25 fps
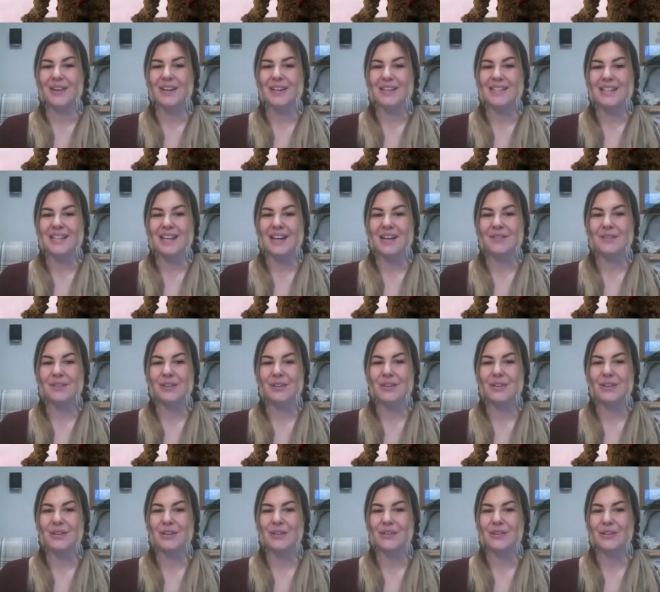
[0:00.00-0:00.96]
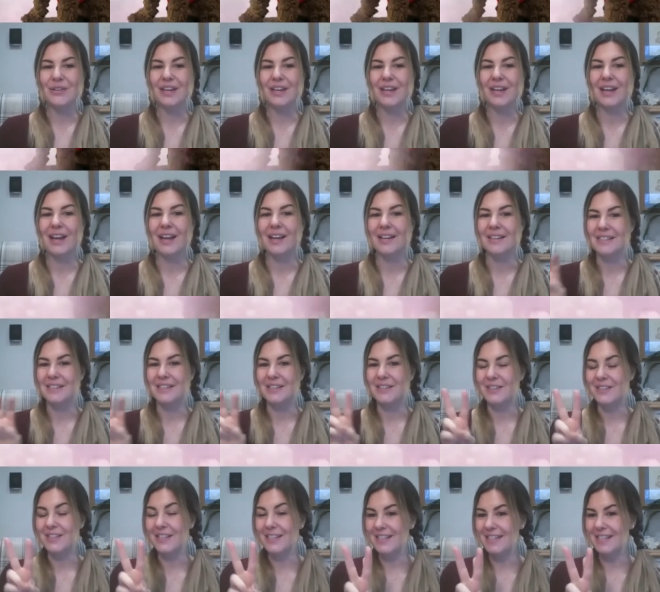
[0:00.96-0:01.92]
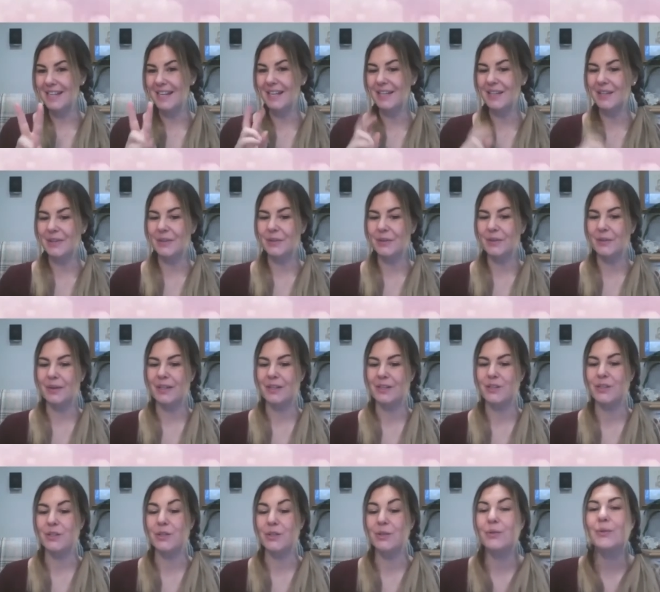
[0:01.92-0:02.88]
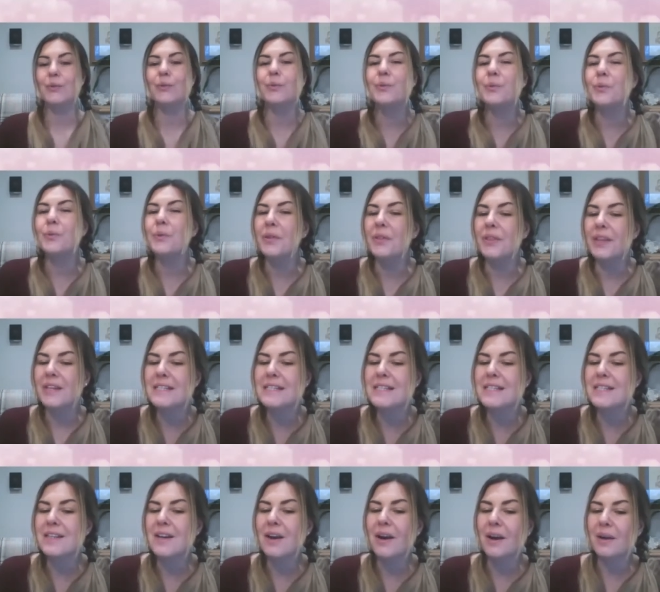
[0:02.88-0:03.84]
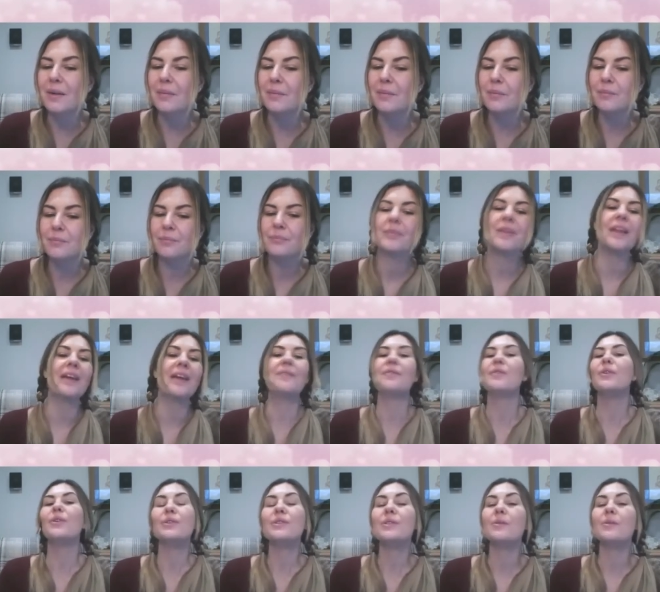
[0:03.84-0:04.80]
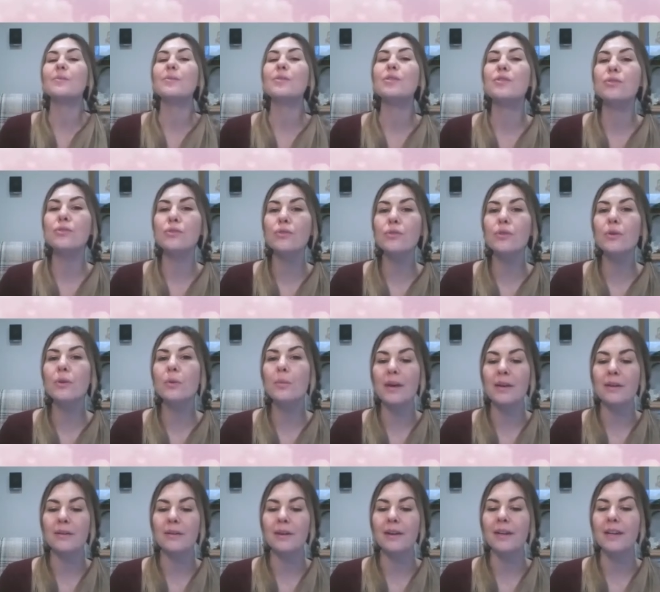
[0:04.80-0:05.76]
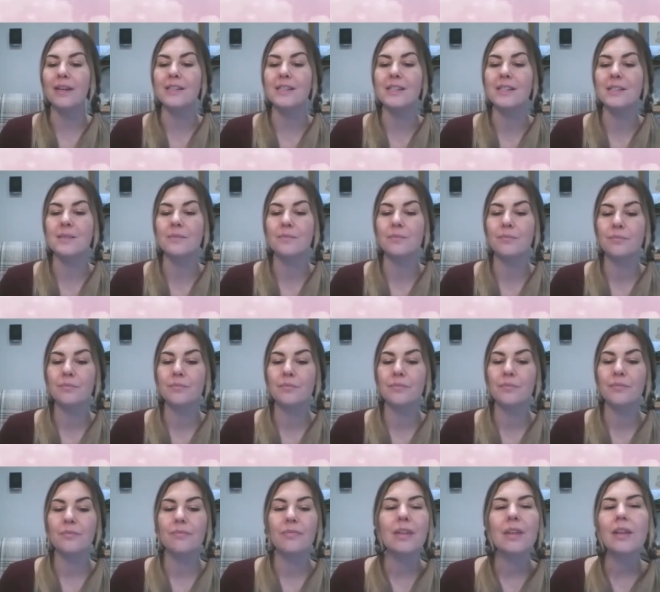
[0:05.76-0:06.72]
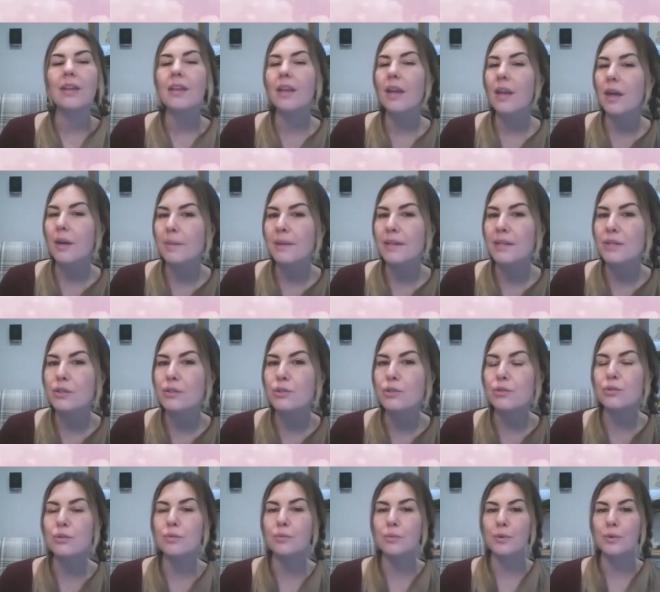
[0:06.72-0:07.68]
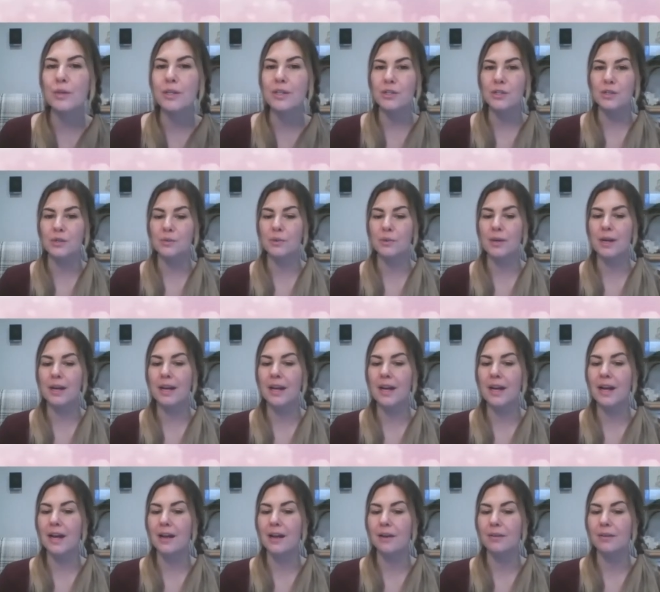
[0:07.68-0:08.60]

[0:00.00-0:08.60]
have a look at our second question. Oh, this time they've got some strawberries. How many strawberries do I have?